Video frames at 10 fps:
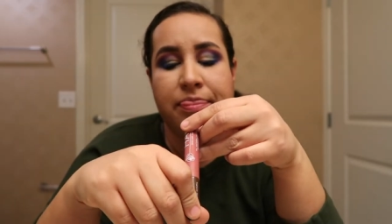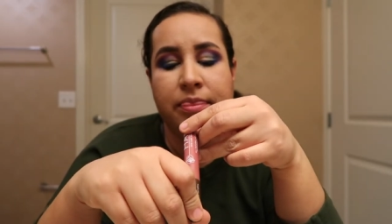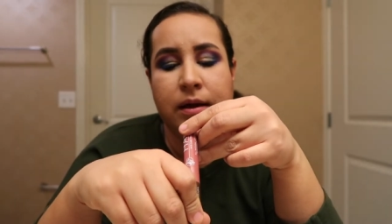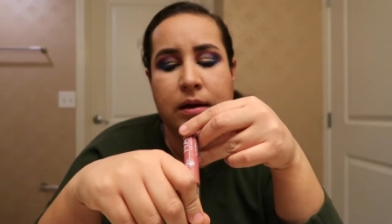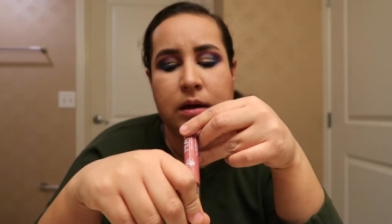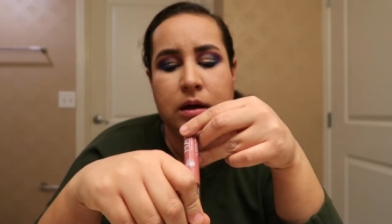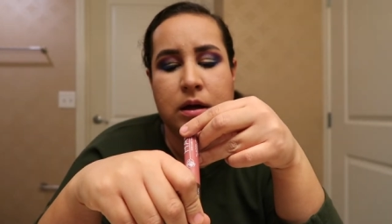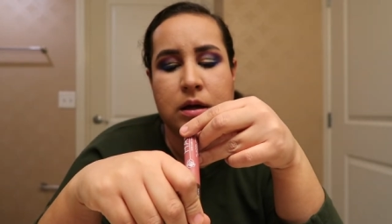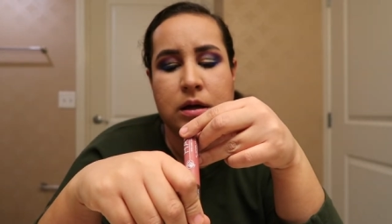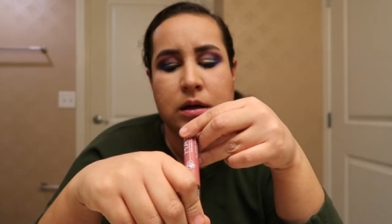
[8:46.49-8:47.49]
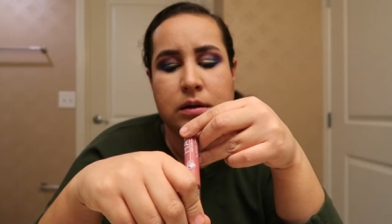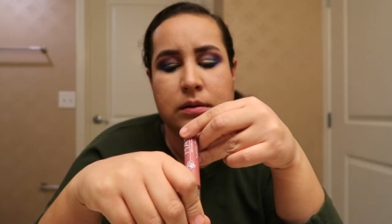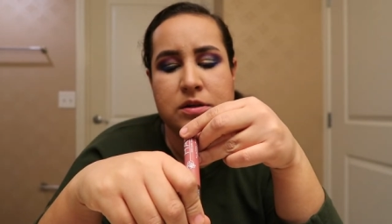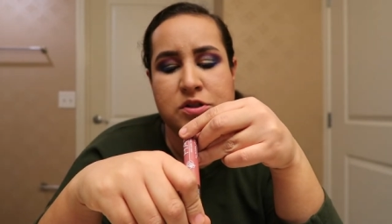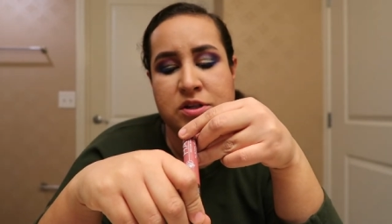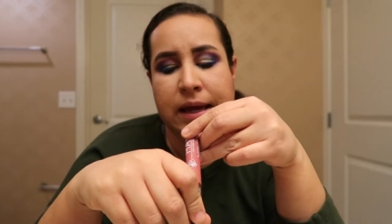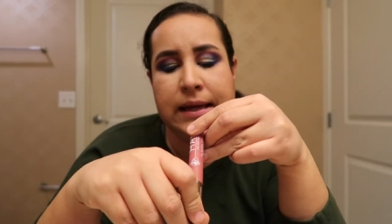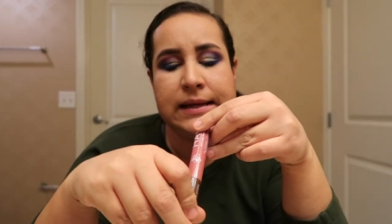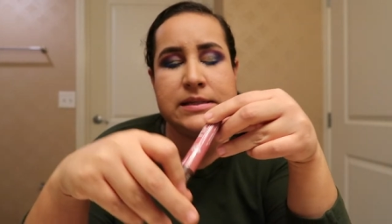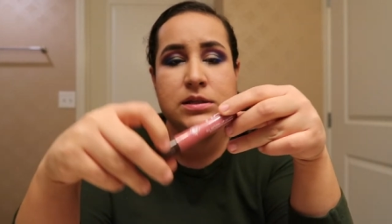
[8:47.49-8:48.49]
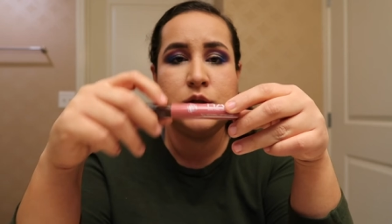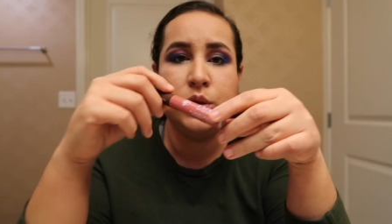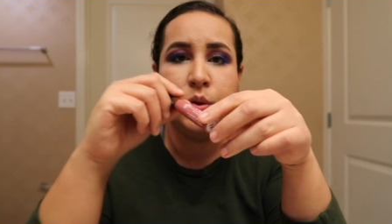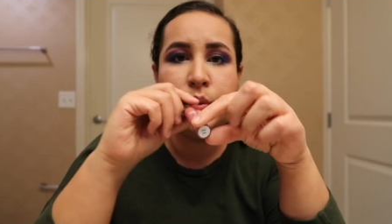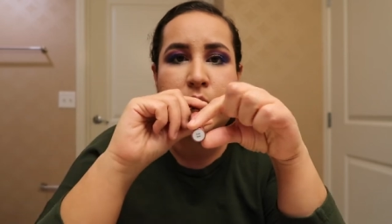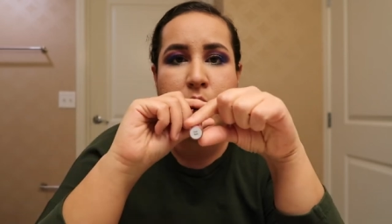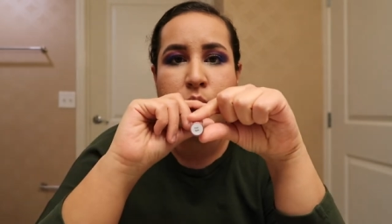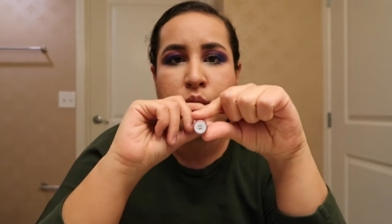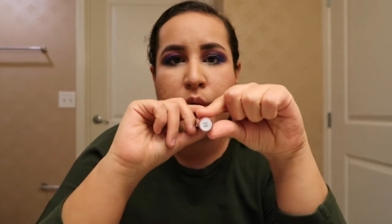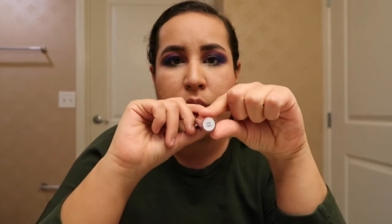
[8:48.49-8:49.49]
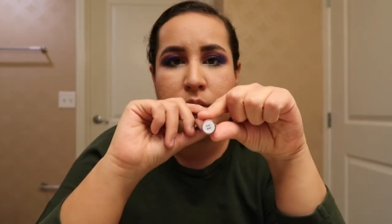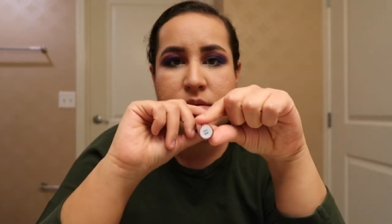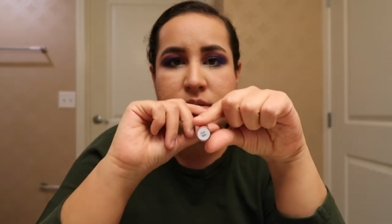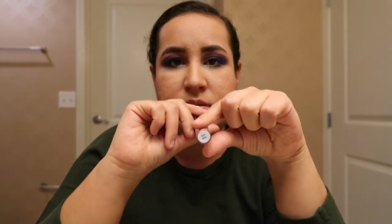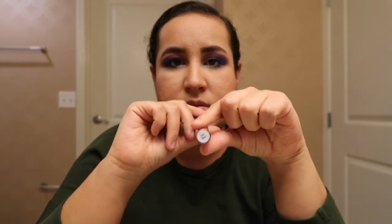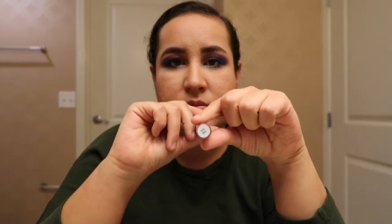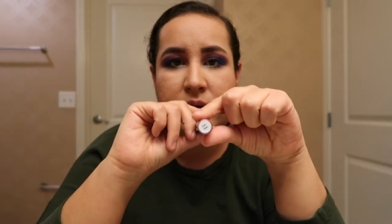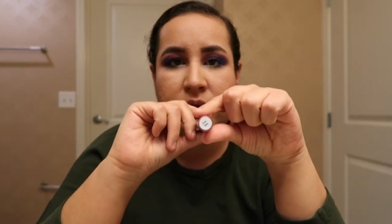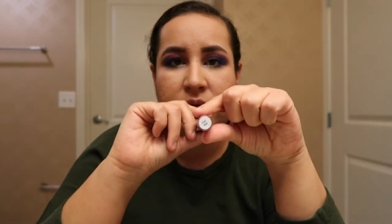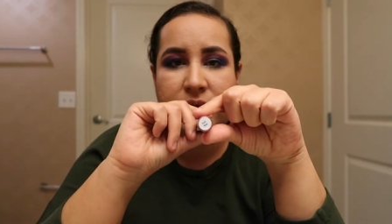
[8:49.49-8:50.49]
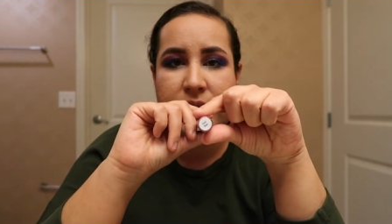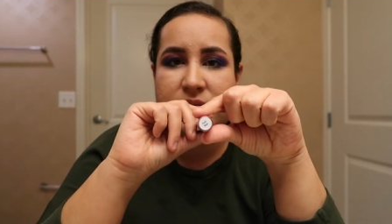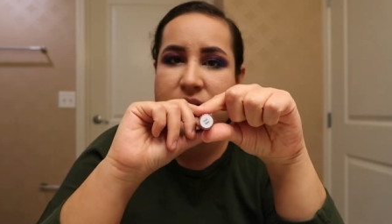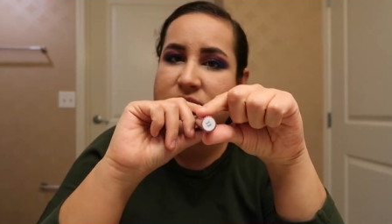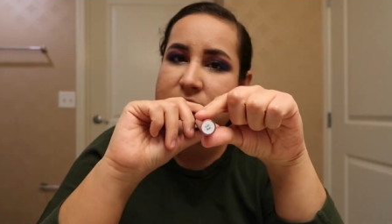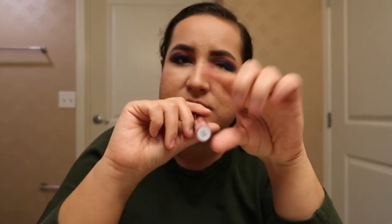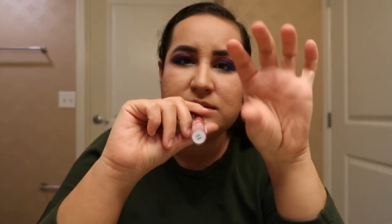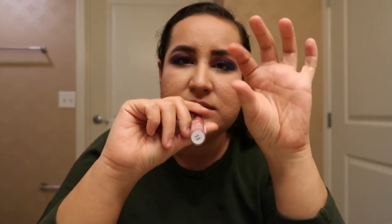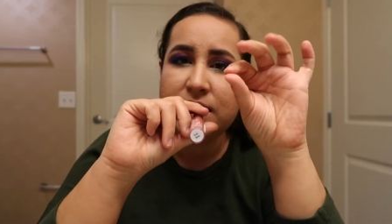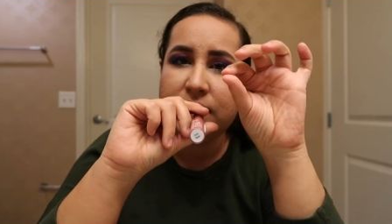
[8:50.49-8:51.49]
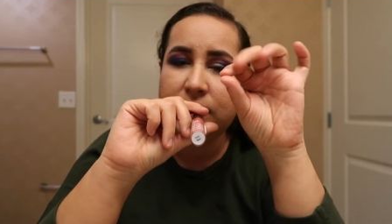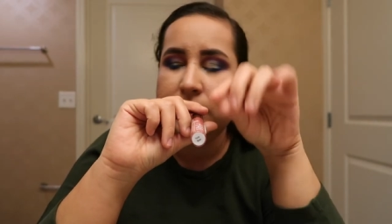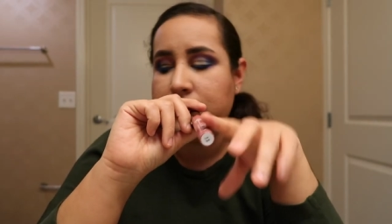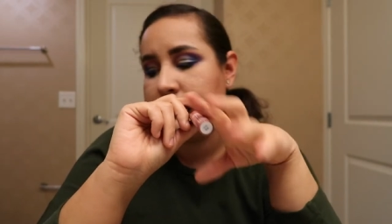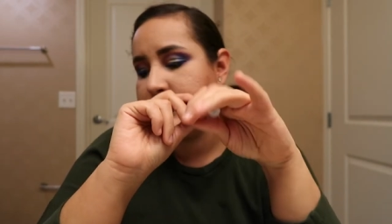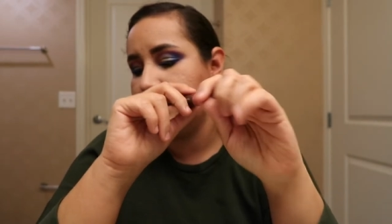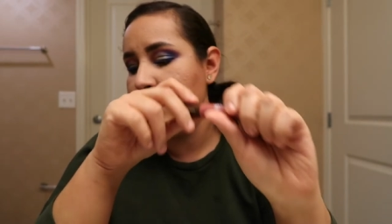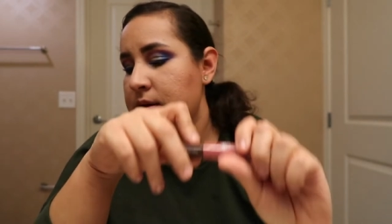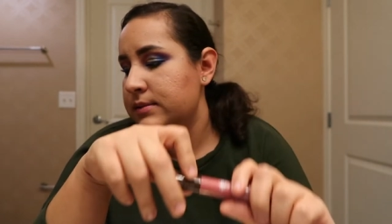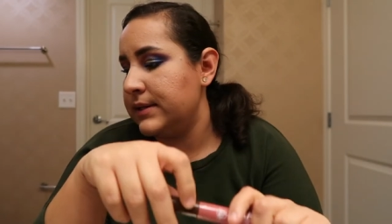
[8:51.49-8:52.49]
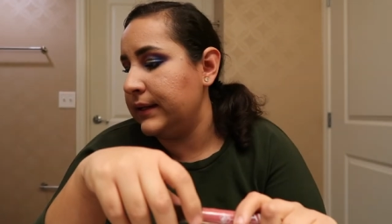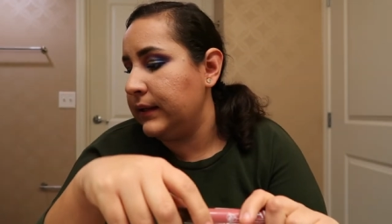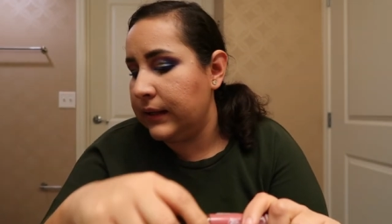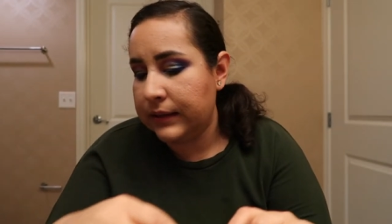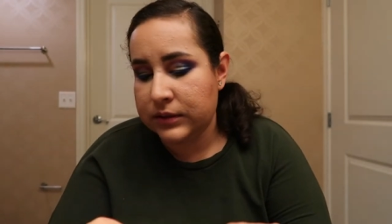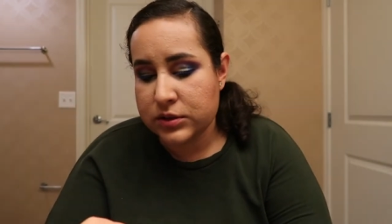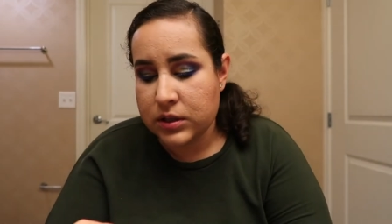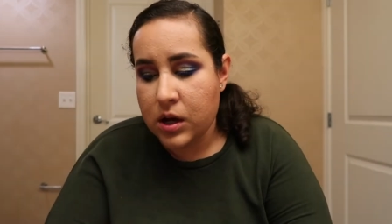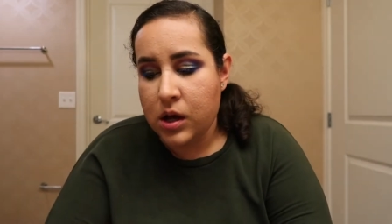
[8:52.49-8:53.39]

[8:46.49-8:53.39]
The shade is Nude Rose. I don't know if you guys can see, it's tiny tiny letters.